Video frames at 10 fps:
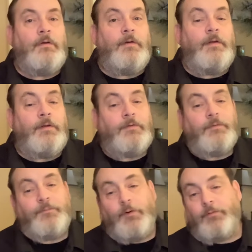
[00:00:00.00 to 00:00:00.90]
In his
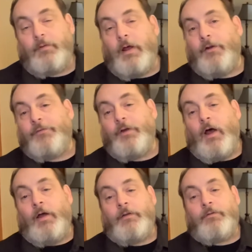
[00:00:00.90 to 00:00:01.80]
first letter,
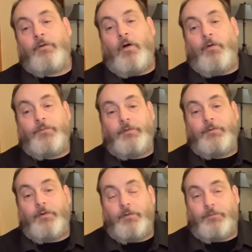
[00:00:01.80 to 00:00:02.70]
John calls the
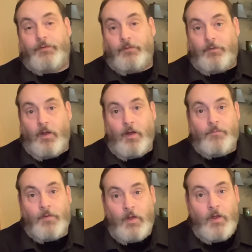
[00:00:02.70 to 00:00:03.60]
church to
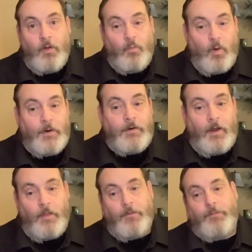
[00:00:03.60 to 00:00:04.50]
love one
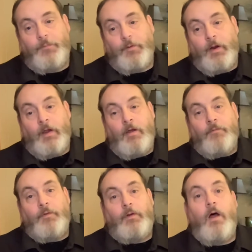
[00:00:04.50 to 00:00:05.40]
another, for,
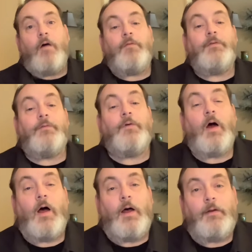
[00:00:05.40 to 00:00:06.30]
for love is of
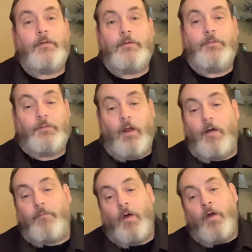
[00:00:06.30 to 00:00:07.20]
God, whose
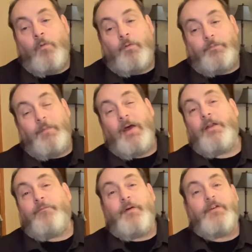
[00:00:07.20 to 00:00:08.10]
love was
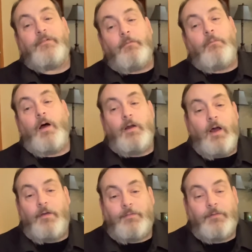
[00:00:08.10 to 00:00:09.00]
manifest among
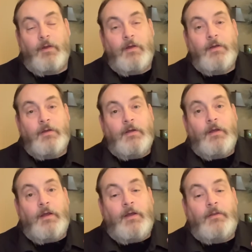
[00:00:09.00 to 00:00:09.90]
us
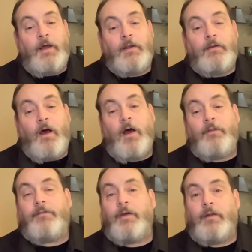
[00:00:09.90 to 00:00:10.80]
in that God
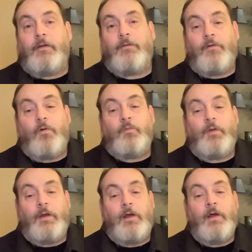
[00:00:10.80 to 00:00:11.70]
sent his
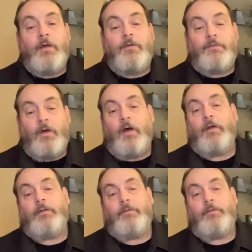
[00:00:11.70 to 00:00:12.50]
only Son.